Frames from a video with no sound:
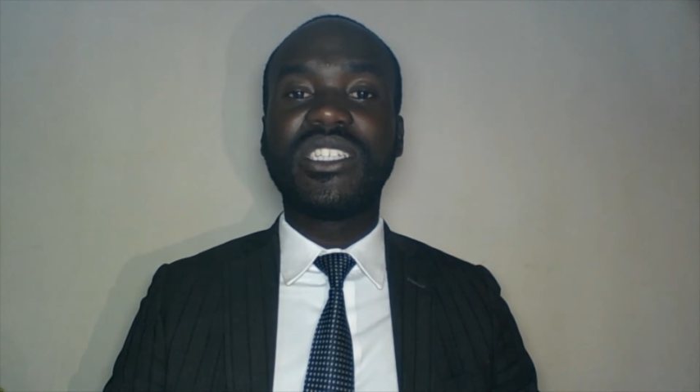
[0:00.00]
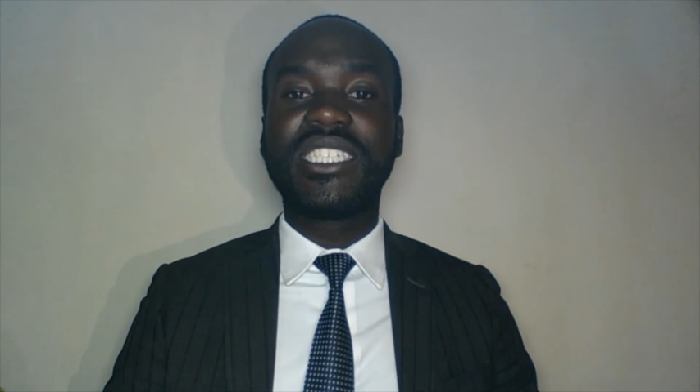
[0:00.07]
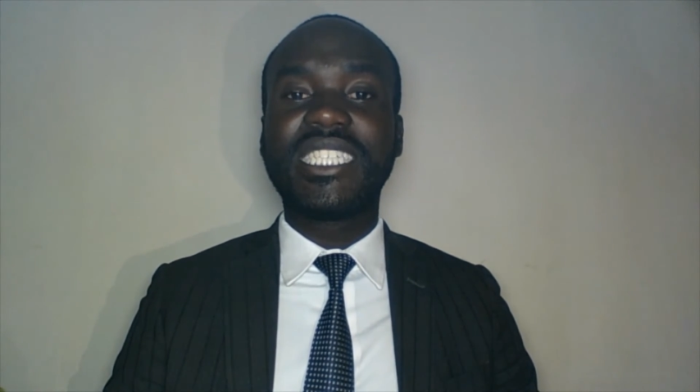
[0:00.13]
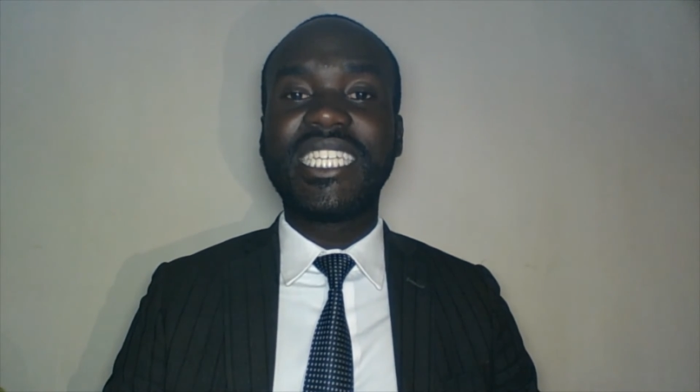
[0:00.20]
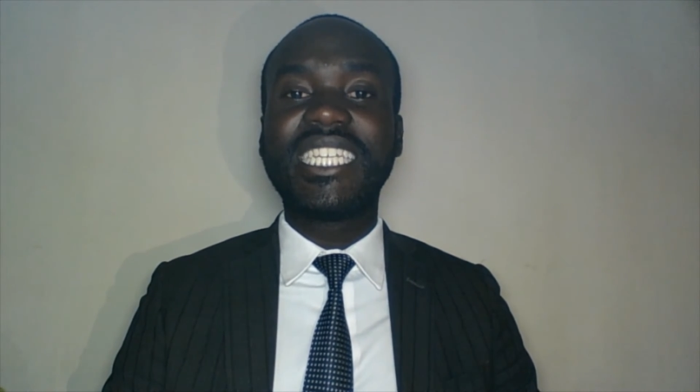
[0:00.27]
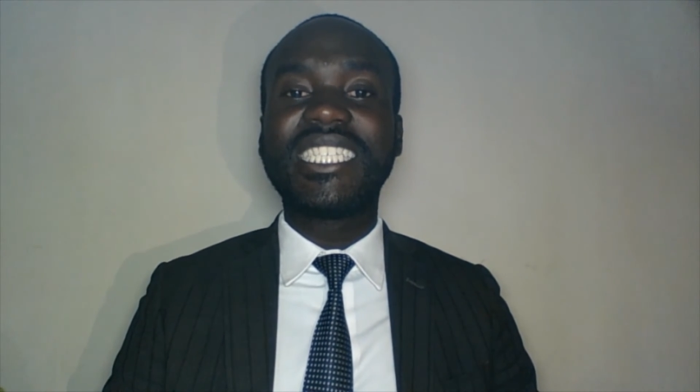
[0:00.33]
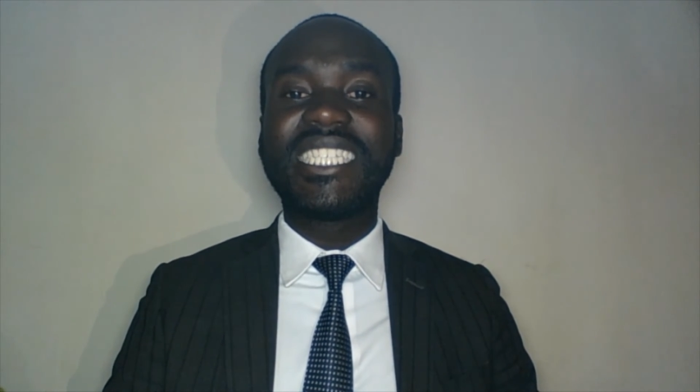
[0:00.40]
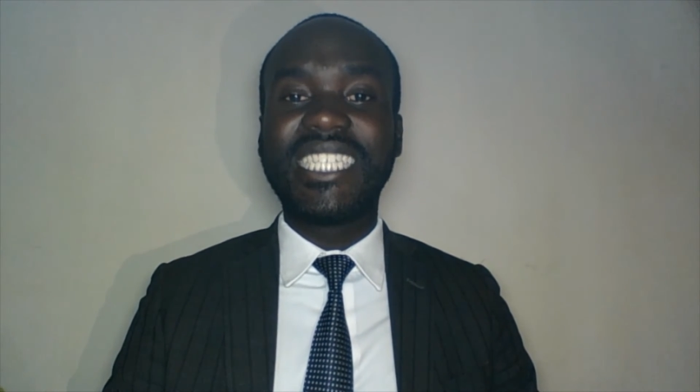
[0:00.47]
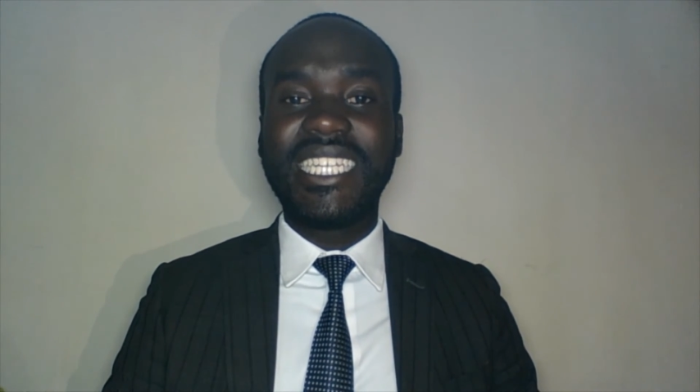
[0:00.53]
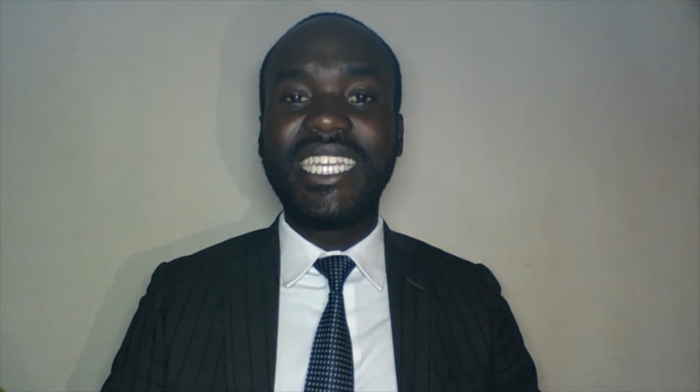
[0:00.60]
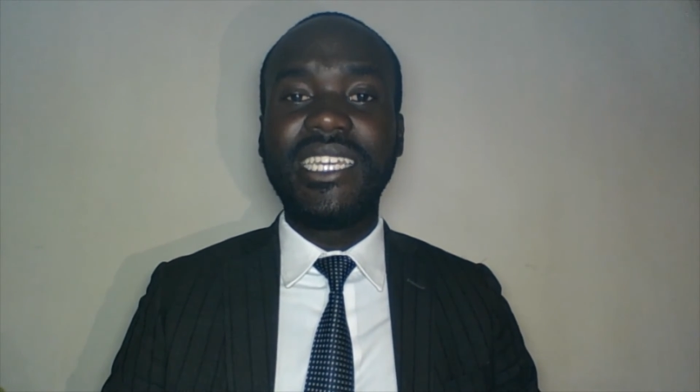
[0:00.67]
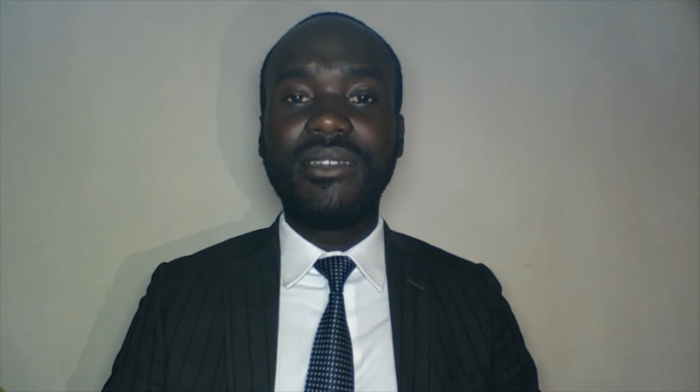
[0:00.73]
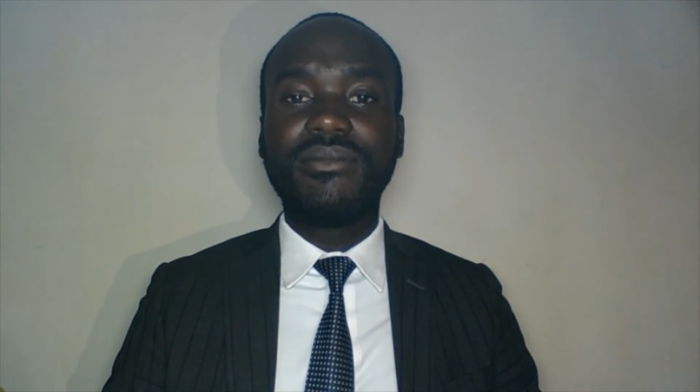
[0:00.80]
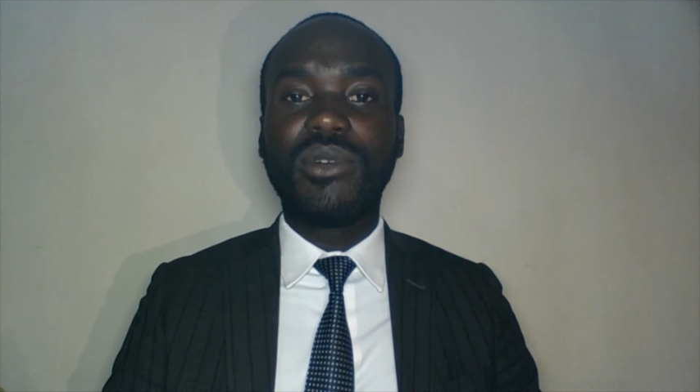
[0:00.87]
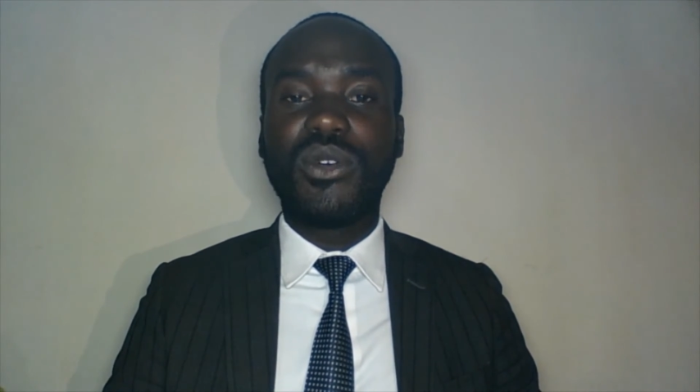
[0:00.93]

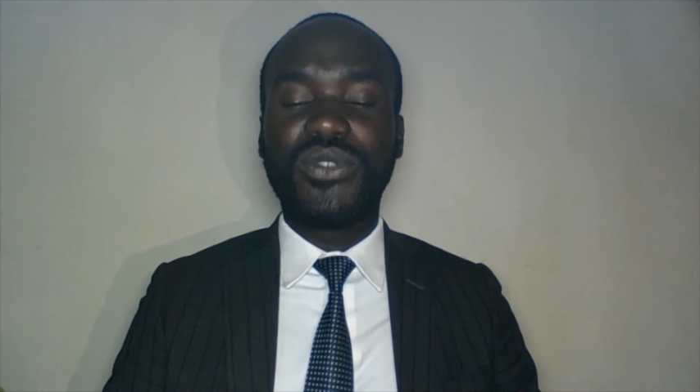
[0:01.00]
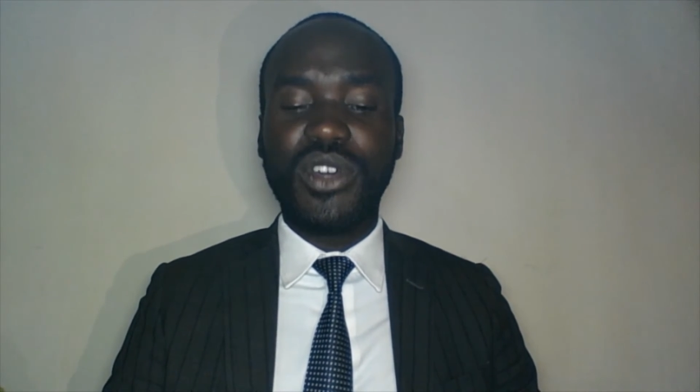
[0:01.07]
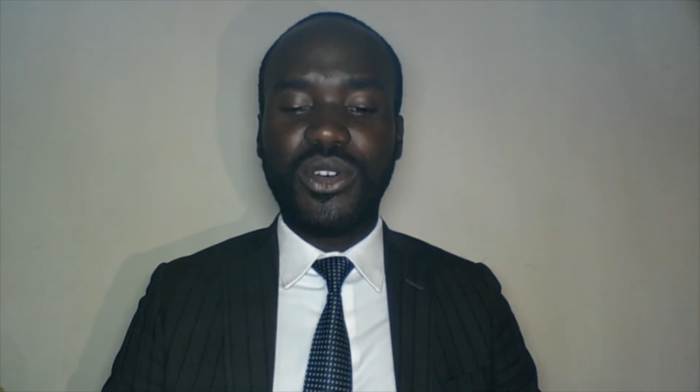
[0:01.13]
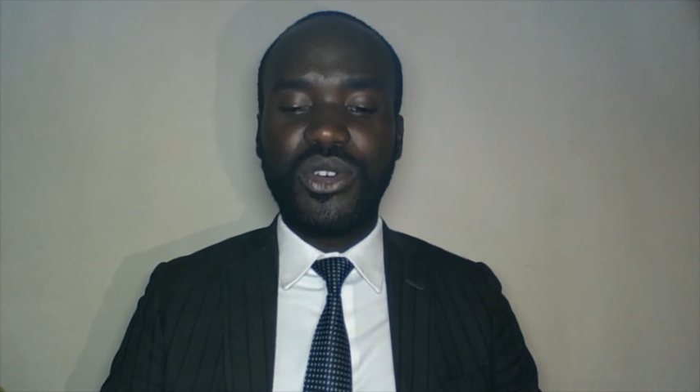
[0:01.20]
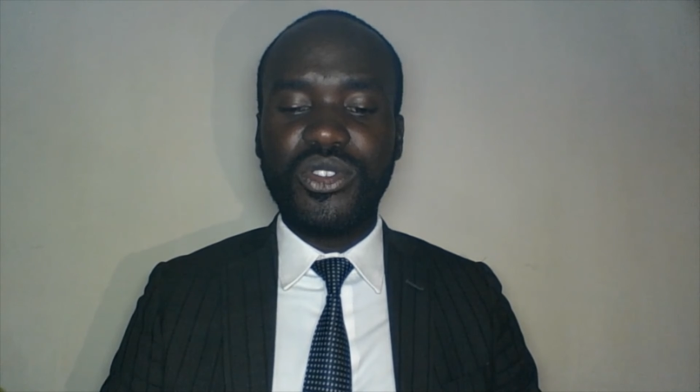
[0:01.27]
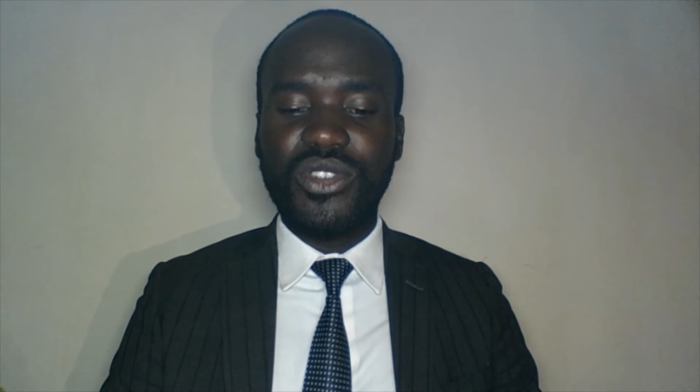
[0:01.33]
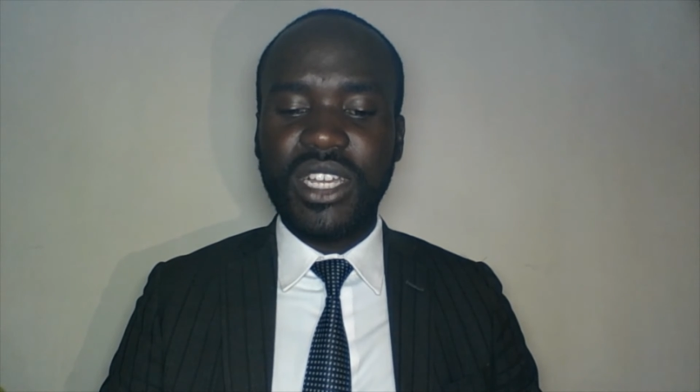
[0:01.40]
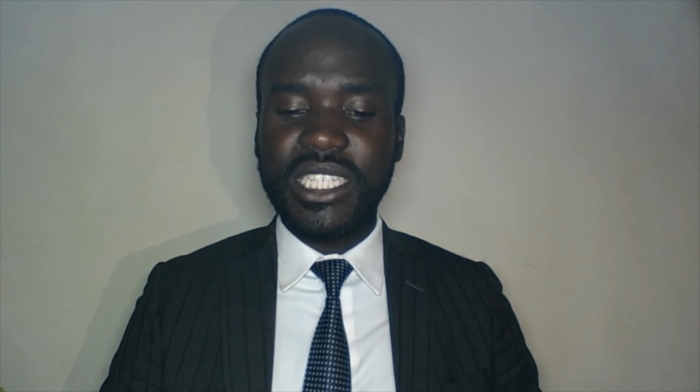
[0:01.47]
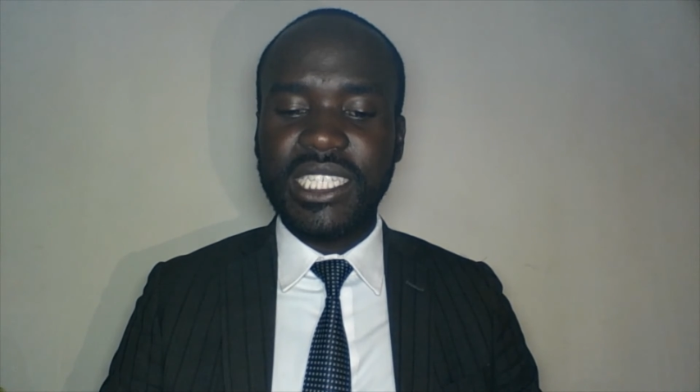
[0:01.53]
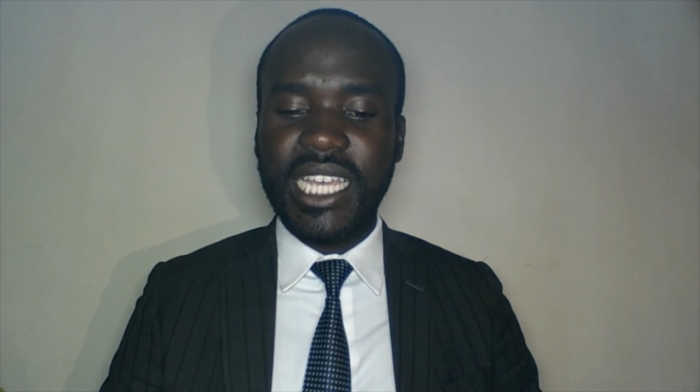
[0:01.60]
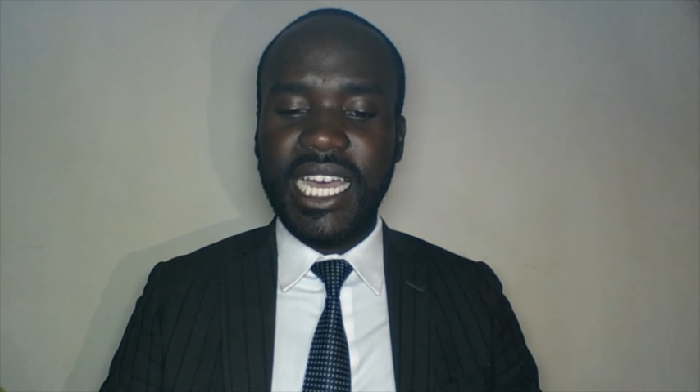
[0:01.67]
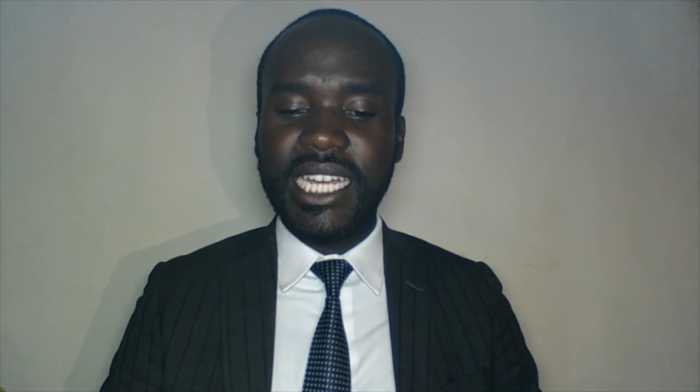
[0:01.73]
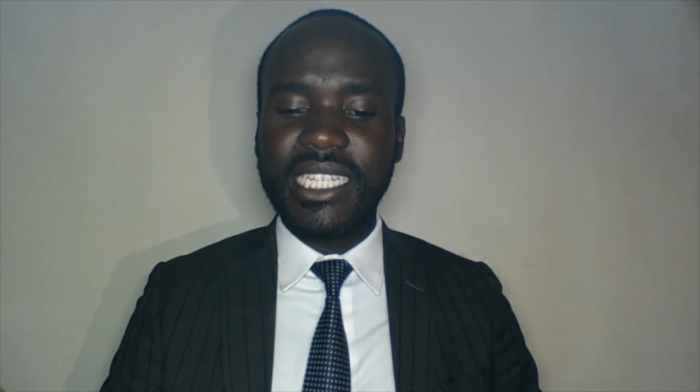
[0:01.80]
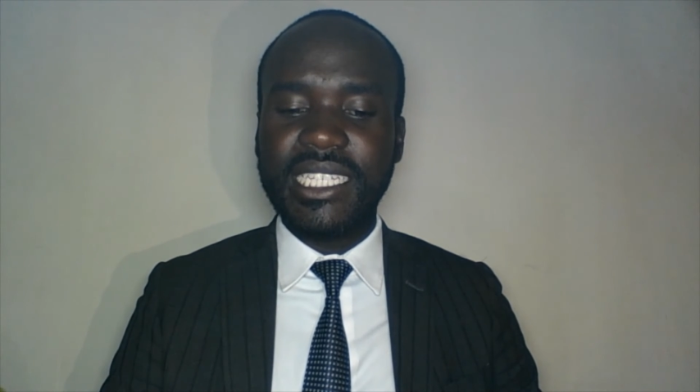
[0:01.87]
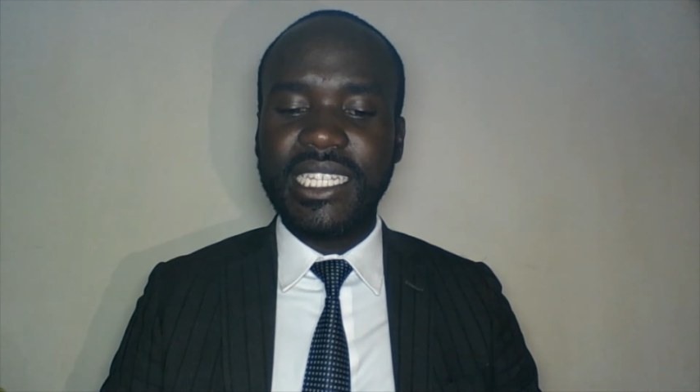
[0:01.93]
6D of the Contracts
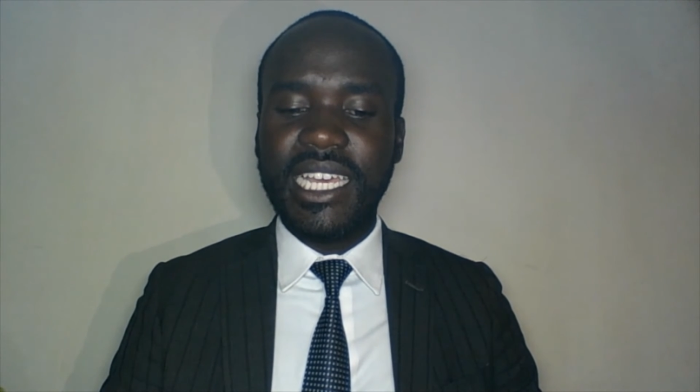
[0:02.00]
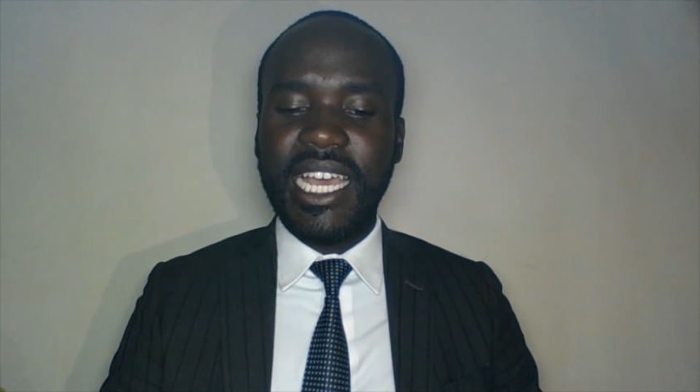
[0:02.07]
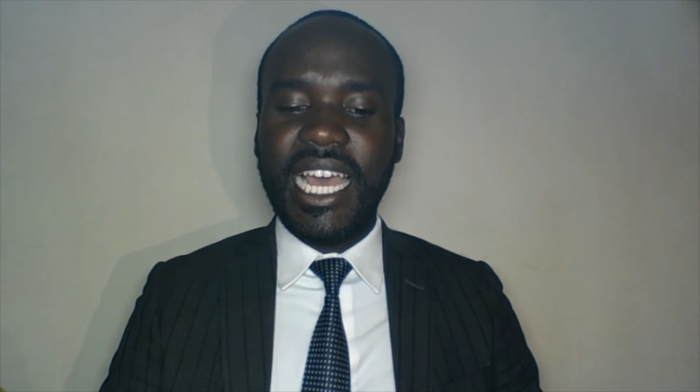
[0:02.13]
Act,